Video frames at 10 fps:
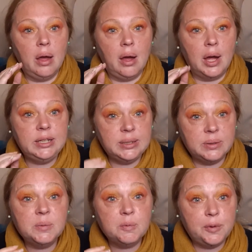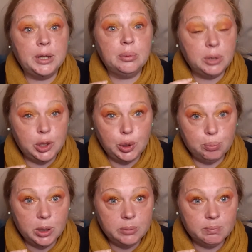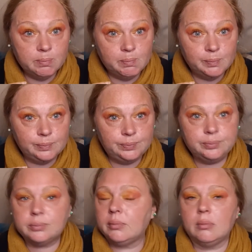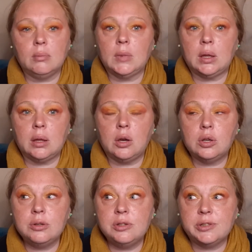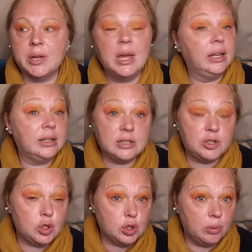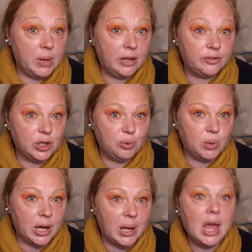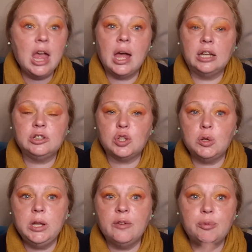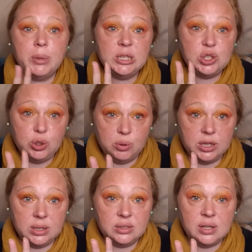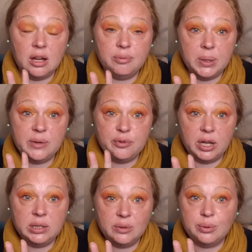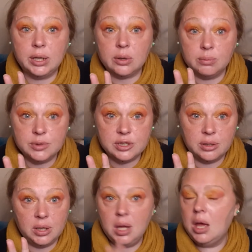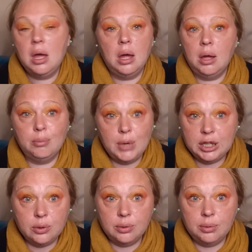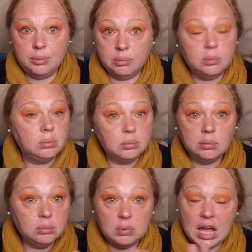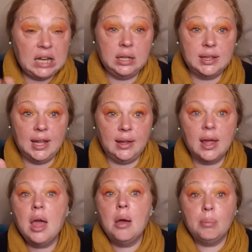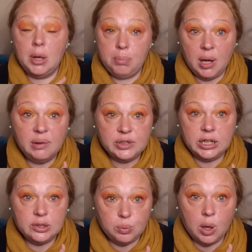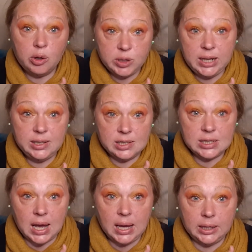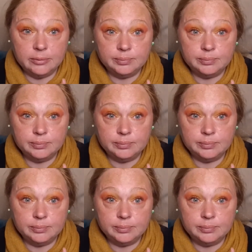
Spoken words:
I didn't feel human because this had just come out of nowhere, and there's only ever been 2 things that I've been afraid of when it comes to medical anything. My birthday is World AIDS Day,